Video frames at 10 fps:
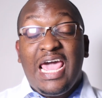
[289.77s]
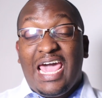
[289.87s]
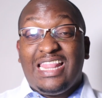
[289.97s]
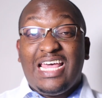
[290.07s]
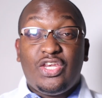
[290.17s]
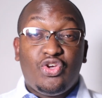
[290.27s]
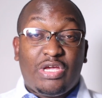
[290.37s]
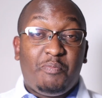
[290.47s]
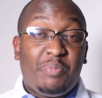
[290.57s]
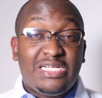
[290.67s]
and then you
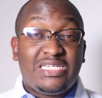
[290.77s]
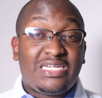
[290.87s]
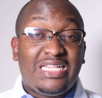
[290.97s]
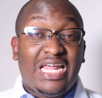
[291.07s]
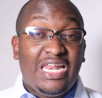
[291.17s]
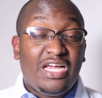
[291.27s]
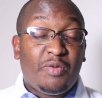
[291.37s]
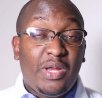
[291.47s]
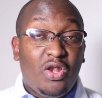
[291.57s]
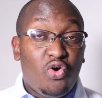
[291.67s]
can place it in the link
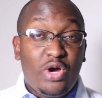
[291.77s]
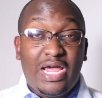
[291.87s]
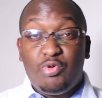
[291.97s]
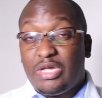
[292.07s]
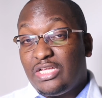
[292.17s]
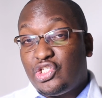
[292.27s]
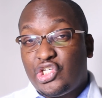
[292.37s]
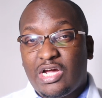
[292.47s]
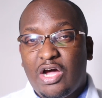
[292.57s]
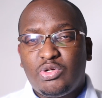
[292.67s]
below and we can
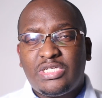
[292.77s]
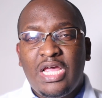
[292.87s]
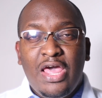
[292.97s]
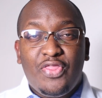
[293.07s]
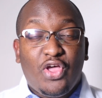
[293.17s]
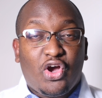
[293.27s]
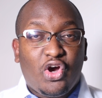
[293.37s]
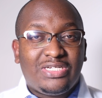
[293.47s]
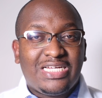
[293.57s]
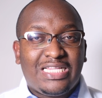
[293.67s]
check out the
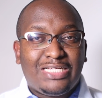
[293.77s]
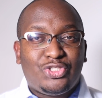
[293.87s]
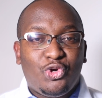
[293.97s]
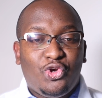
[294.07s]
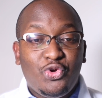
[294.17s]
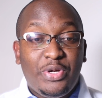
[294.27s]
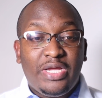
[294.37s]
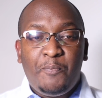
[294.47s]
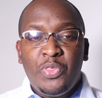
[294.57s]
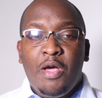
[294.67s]
content that you're
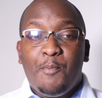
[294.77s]
doing.